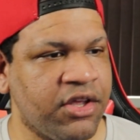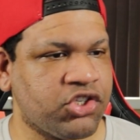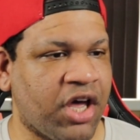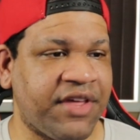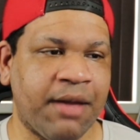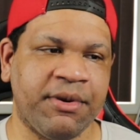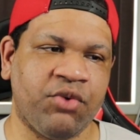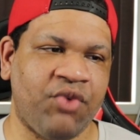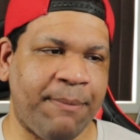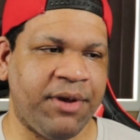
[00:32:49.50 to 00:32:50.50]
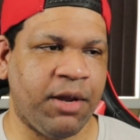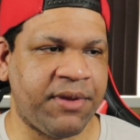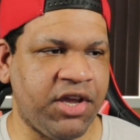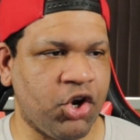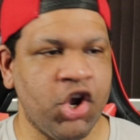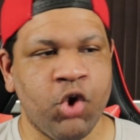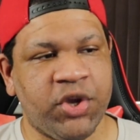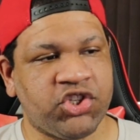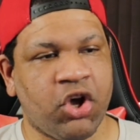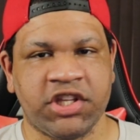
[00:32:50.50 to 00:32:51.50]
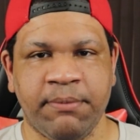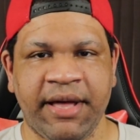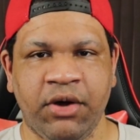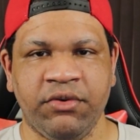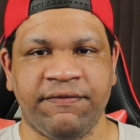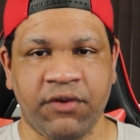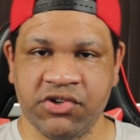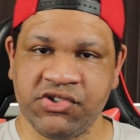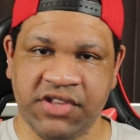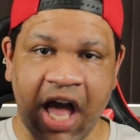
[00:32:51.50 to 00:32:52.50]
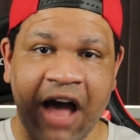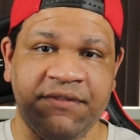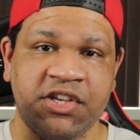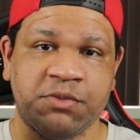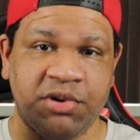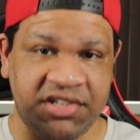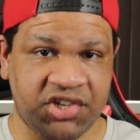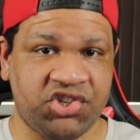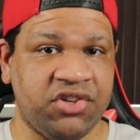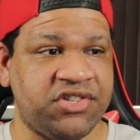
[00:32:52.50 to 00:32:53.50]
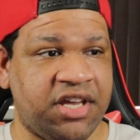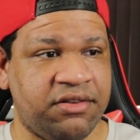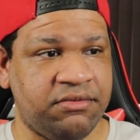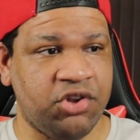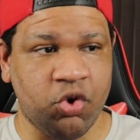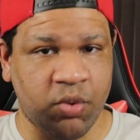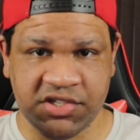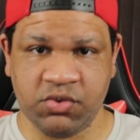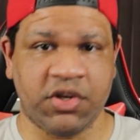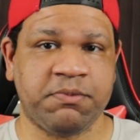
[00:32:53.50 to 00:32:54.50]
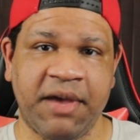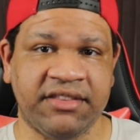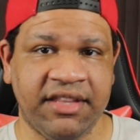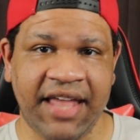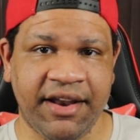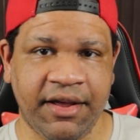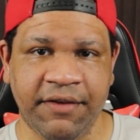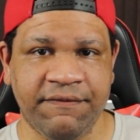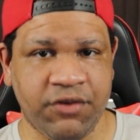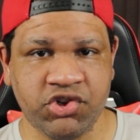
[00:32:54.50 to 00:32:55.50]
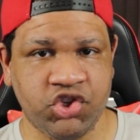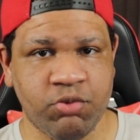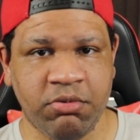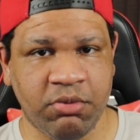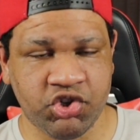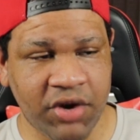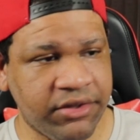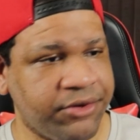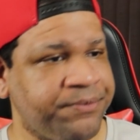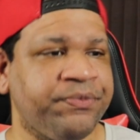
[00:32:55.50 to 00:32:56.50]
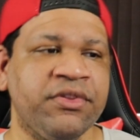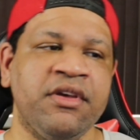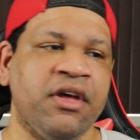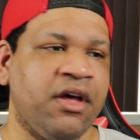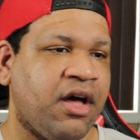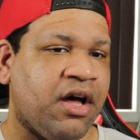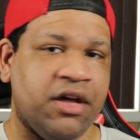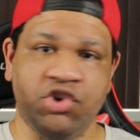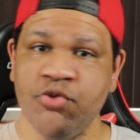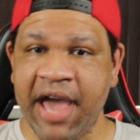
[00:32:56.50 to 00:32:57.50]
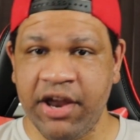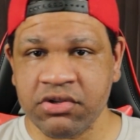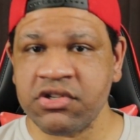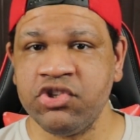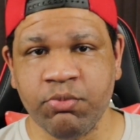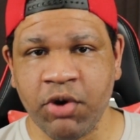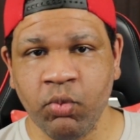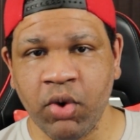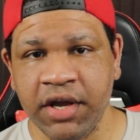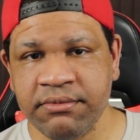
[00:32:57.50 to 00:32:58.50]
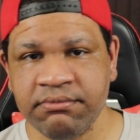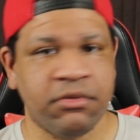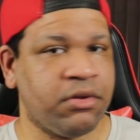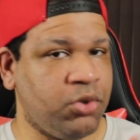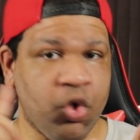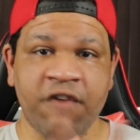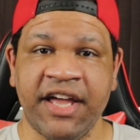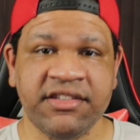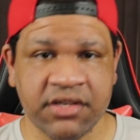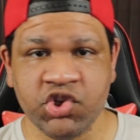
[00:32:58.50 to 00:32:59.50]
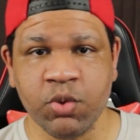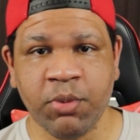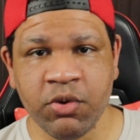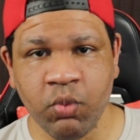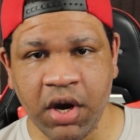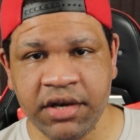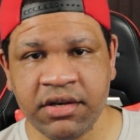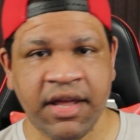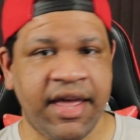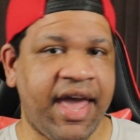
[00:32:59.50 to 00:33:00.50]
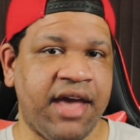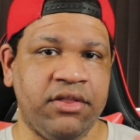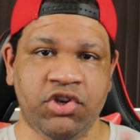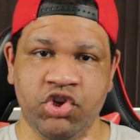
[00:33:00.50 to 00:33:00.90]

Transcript: So I think I'm going to wrap it up here. We talked about first the obvious predictions and, you know, what's to expect in that version 2.1 trailer. New banners in 2.1, new events in 2.1, and the